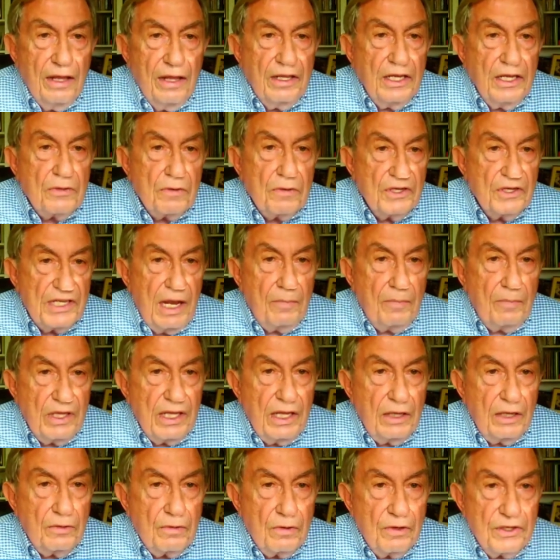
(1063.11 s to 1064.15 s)
This was
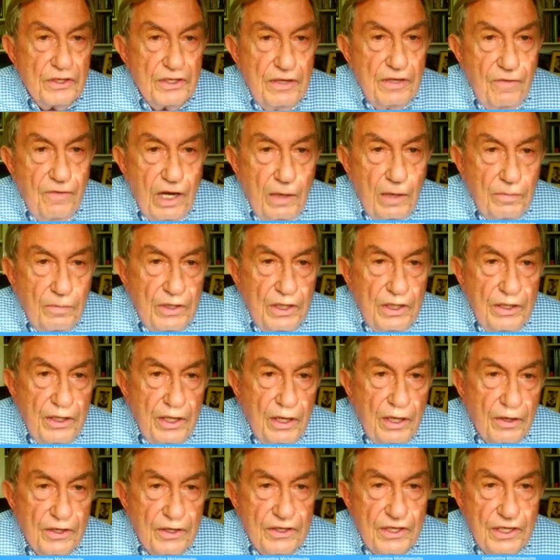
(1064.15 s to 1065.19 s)
something that was developed in
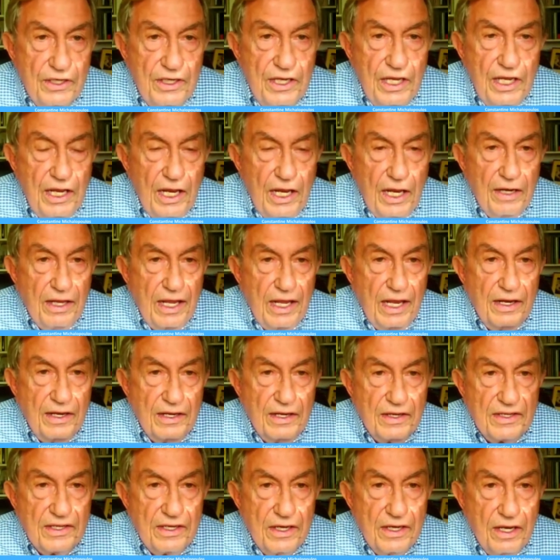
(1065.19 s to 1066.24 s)
the OECD and
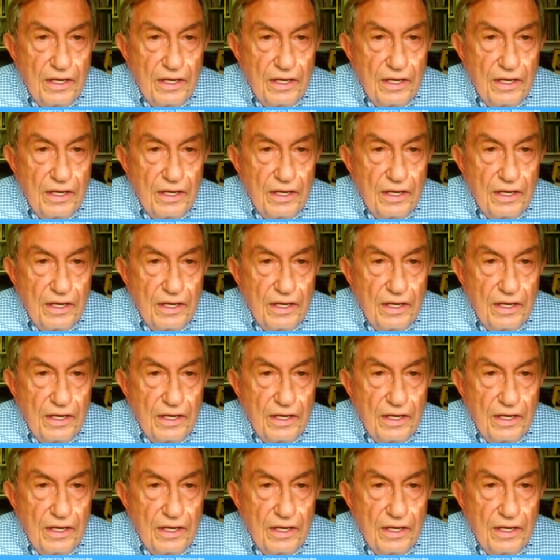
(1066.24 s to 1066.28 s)
then